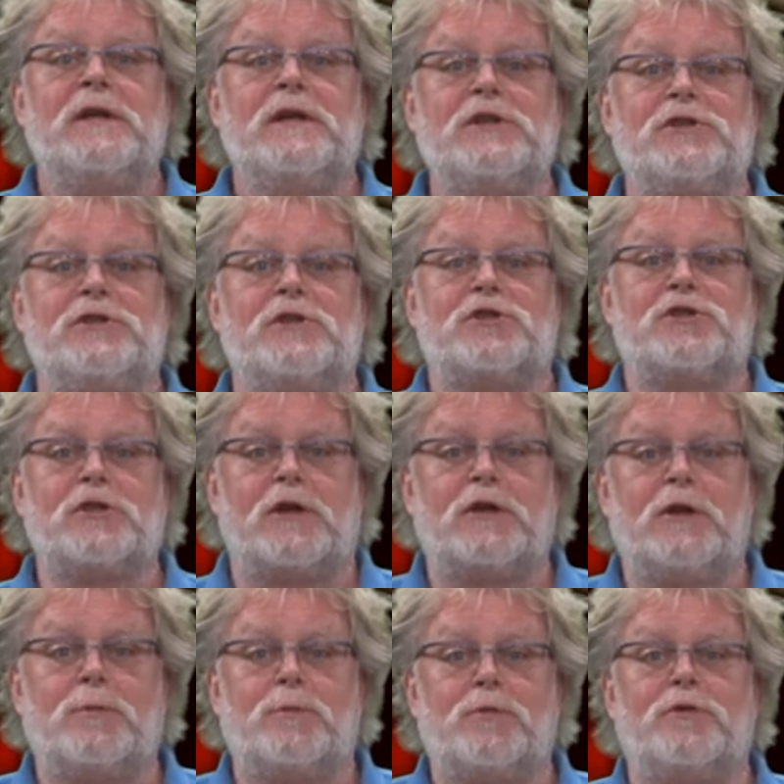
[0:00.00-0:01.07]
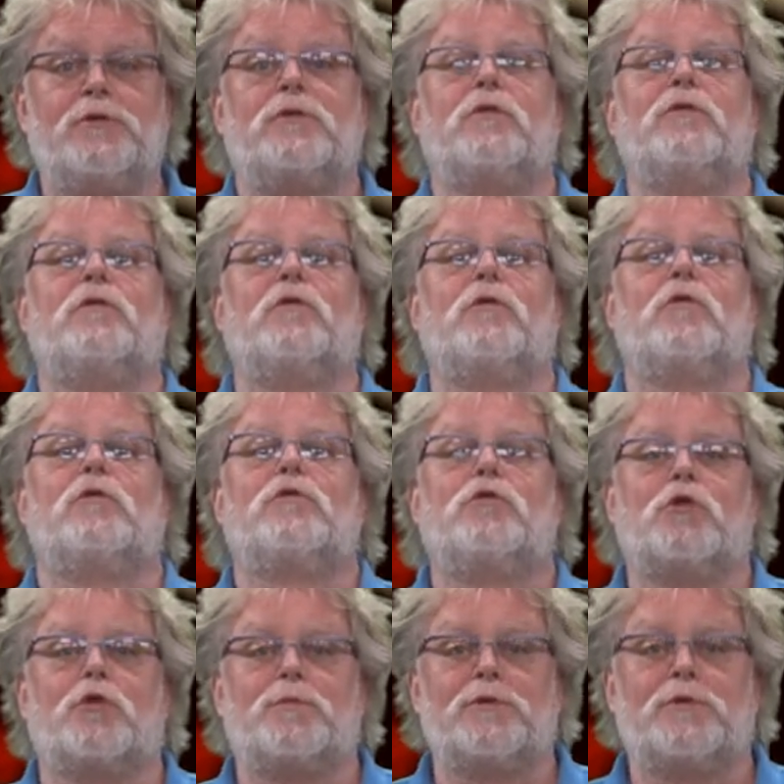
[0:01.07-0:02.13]
is the starting point of all
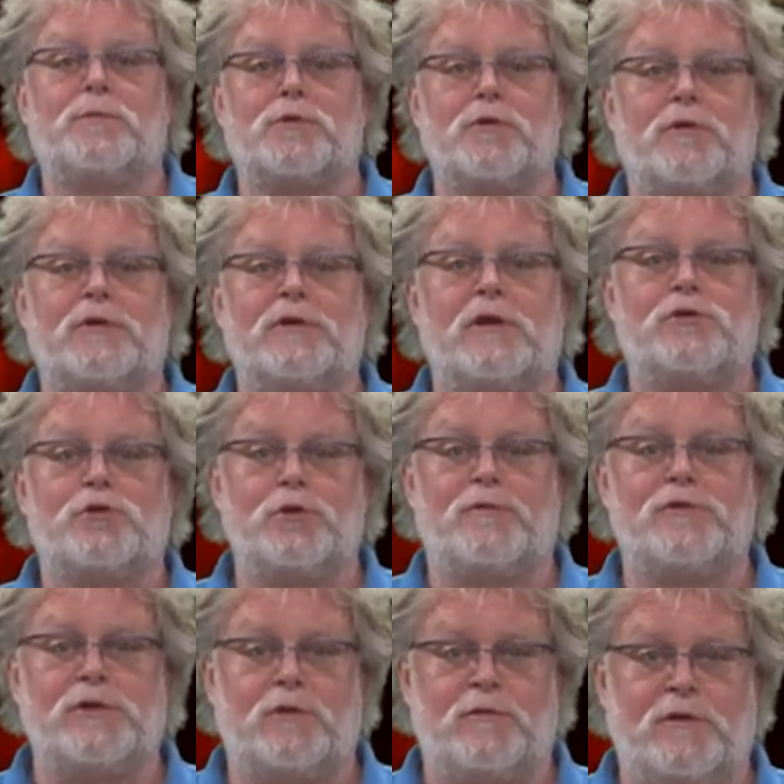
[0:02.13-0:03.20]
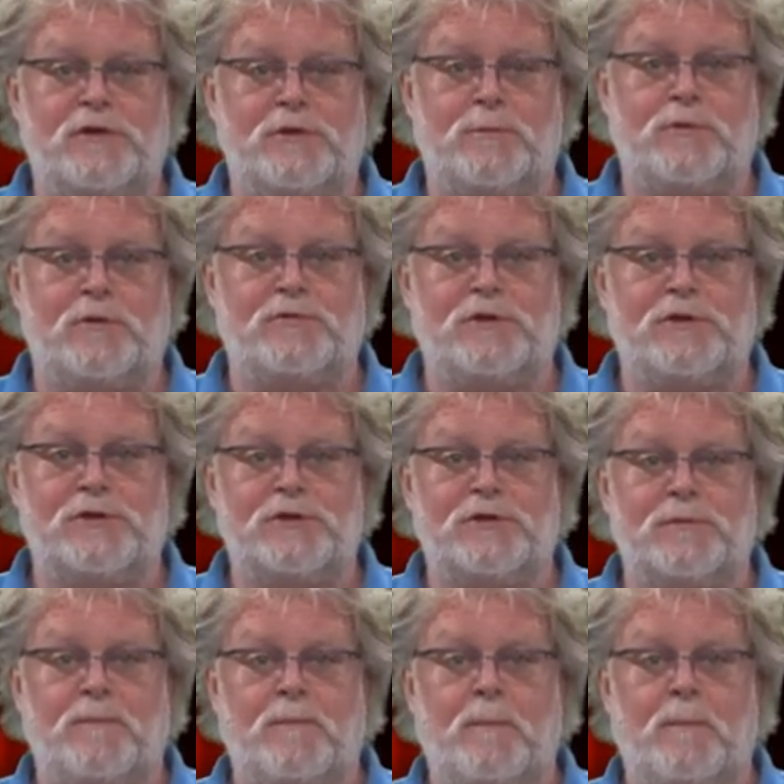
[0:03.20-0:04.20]
corporate product and service innovation processes.